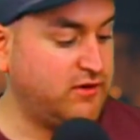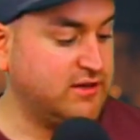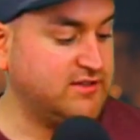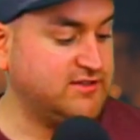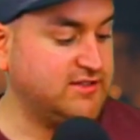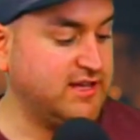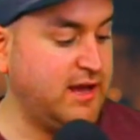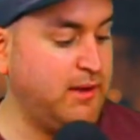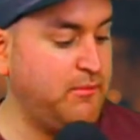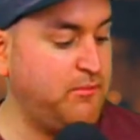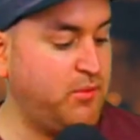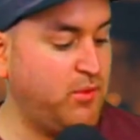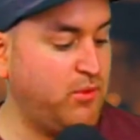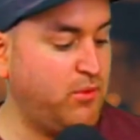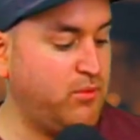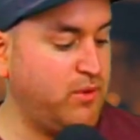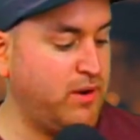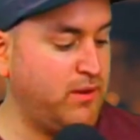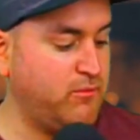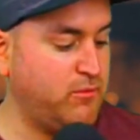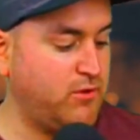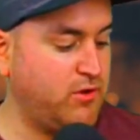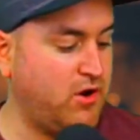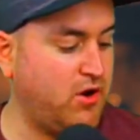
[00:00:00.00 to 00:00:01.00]
For example,
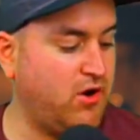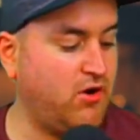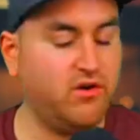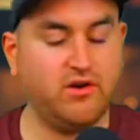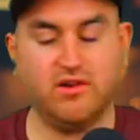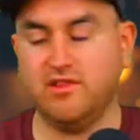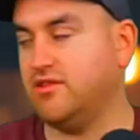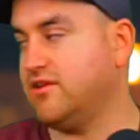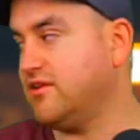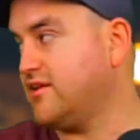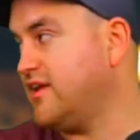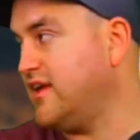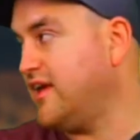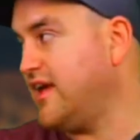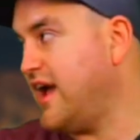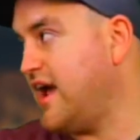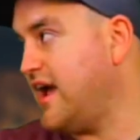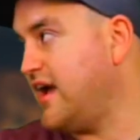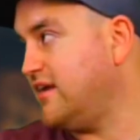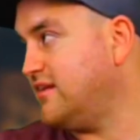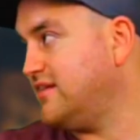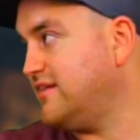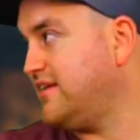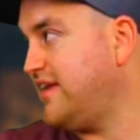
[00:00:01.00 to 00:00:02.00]
when we're already looking
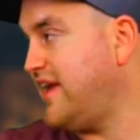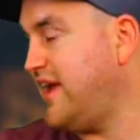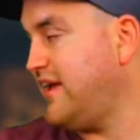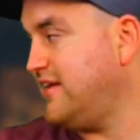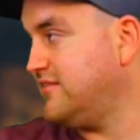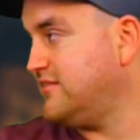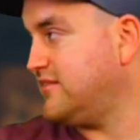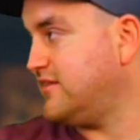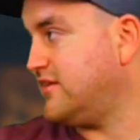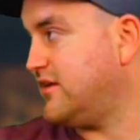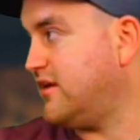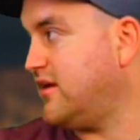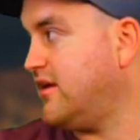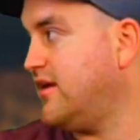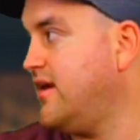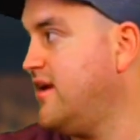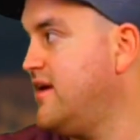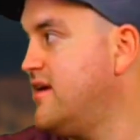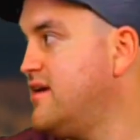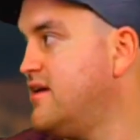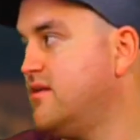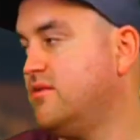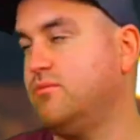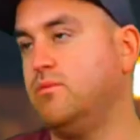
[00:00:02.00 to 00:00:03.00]
at cancer,
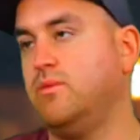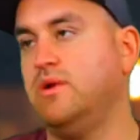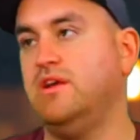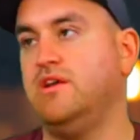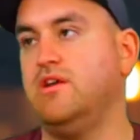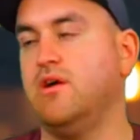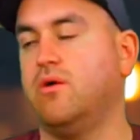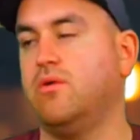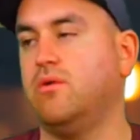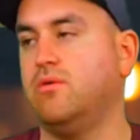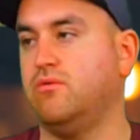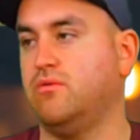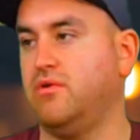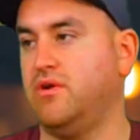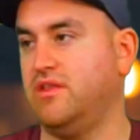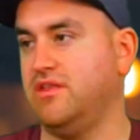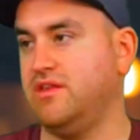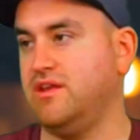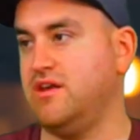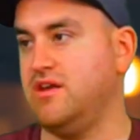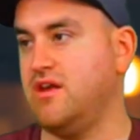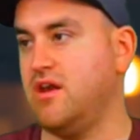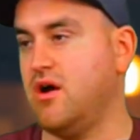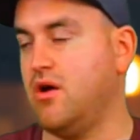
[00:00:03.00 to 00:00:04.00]
we don't
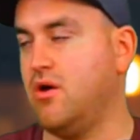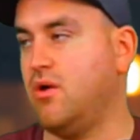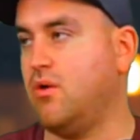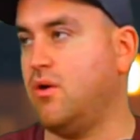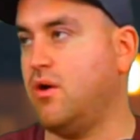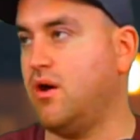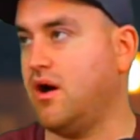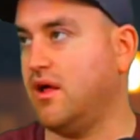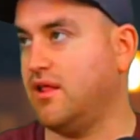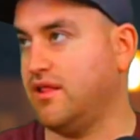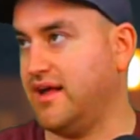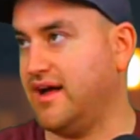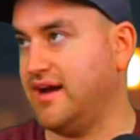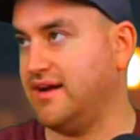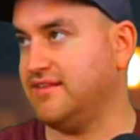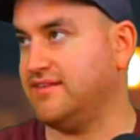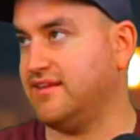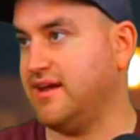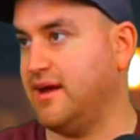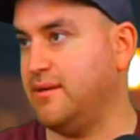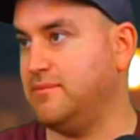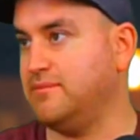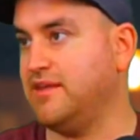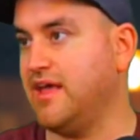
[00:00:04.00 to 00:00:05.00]
really know a lot of
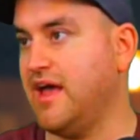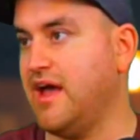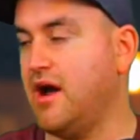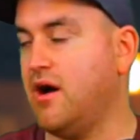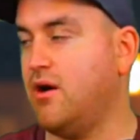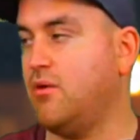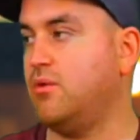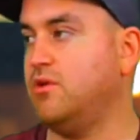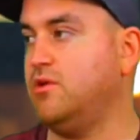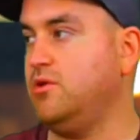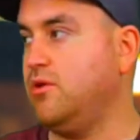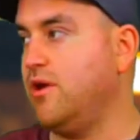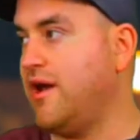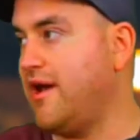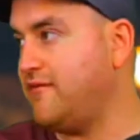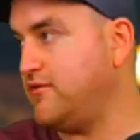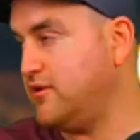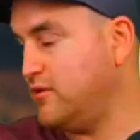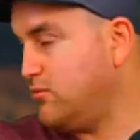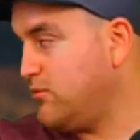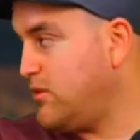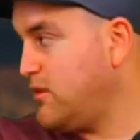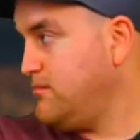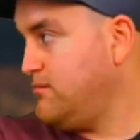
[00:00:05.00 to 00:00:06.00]
times how, when you have
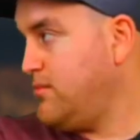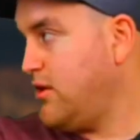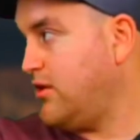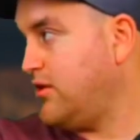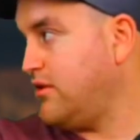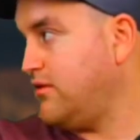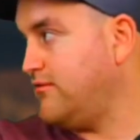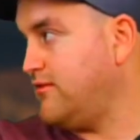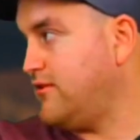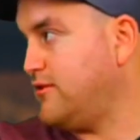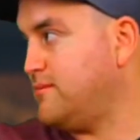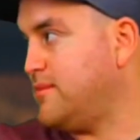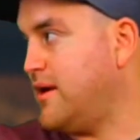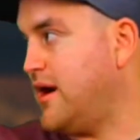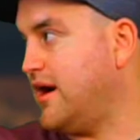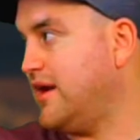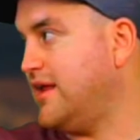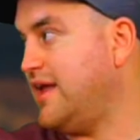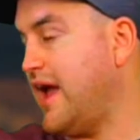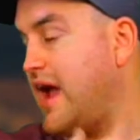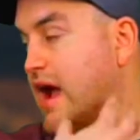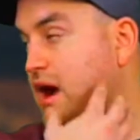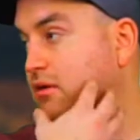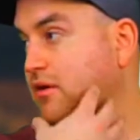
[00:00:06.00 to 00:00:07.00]
it in one part of your
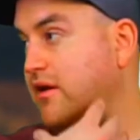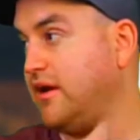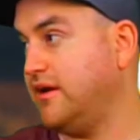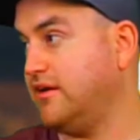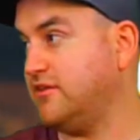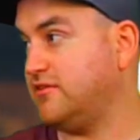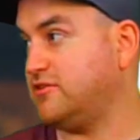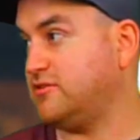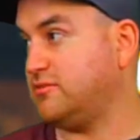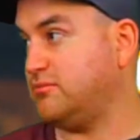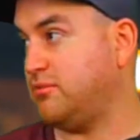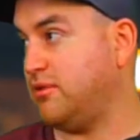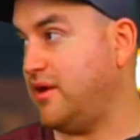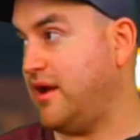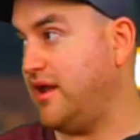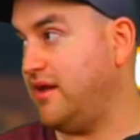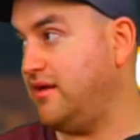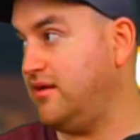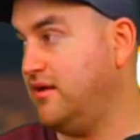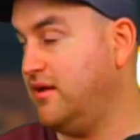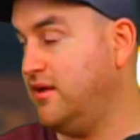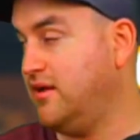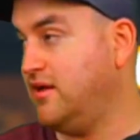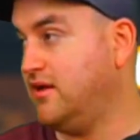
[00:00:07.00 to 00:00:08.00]
body, how can it
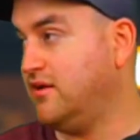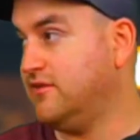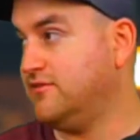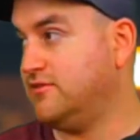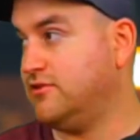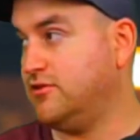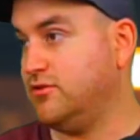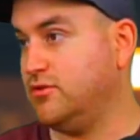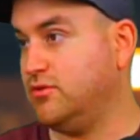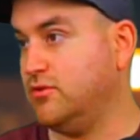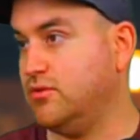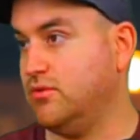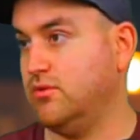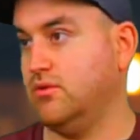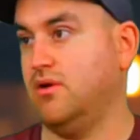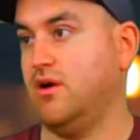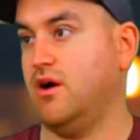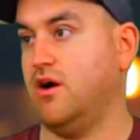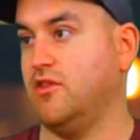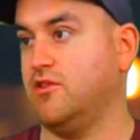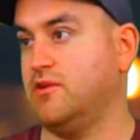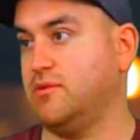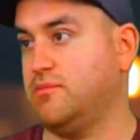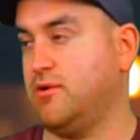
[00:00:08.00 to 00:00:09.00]
spread to
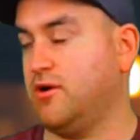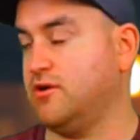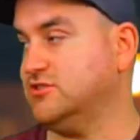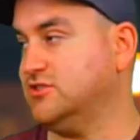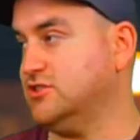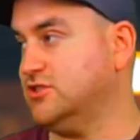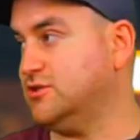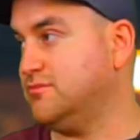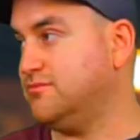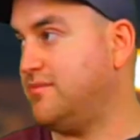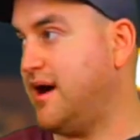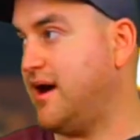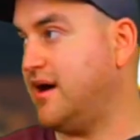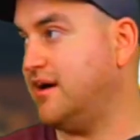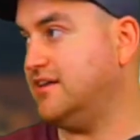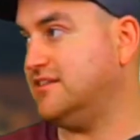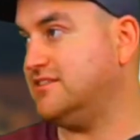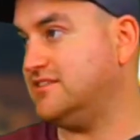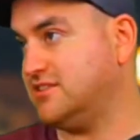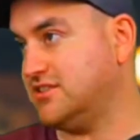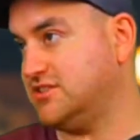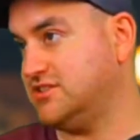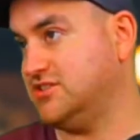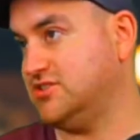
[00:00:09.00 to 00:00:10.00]
other parts of your body,
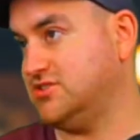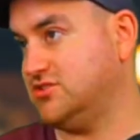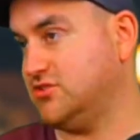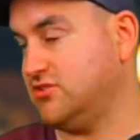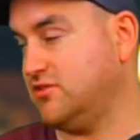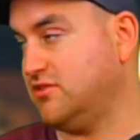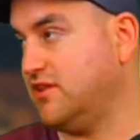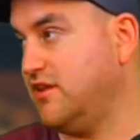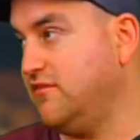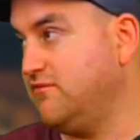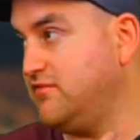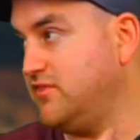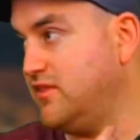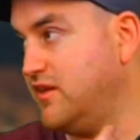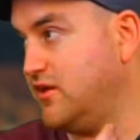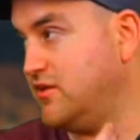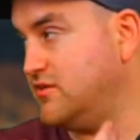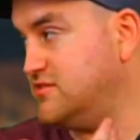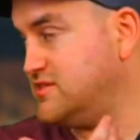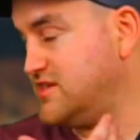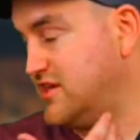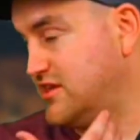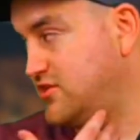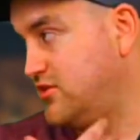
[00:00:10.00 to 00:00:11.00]
such as your lymph
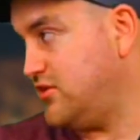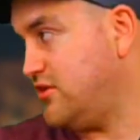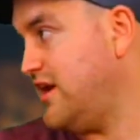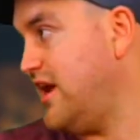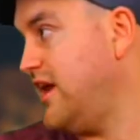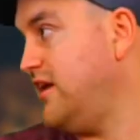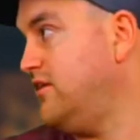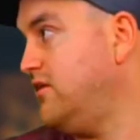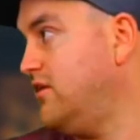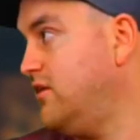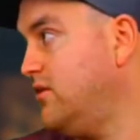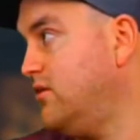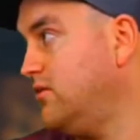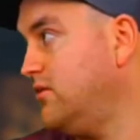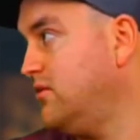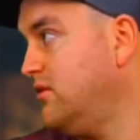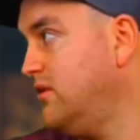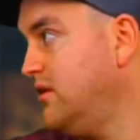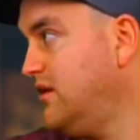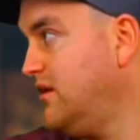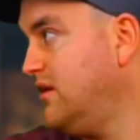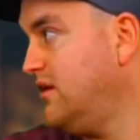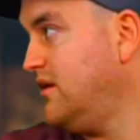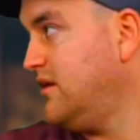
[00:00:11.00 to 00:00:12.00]
nodes and your
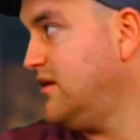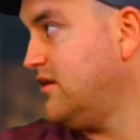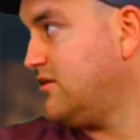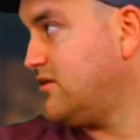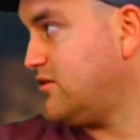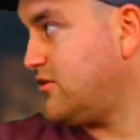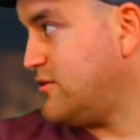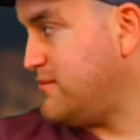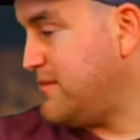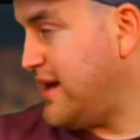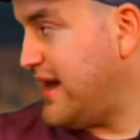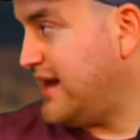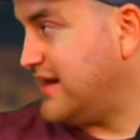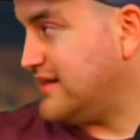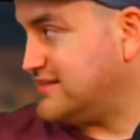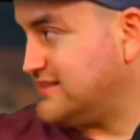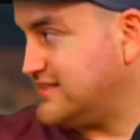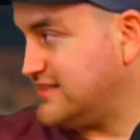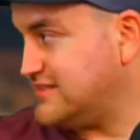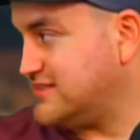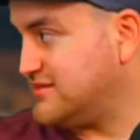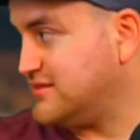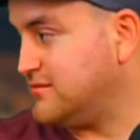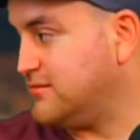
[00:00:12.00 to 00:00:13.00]
endochromatic
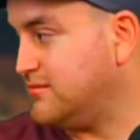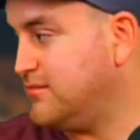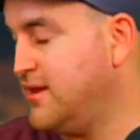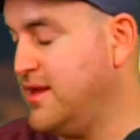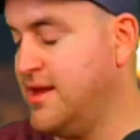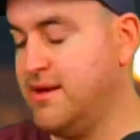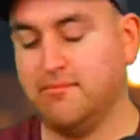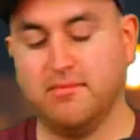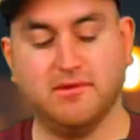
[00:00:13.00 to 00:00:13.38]
system.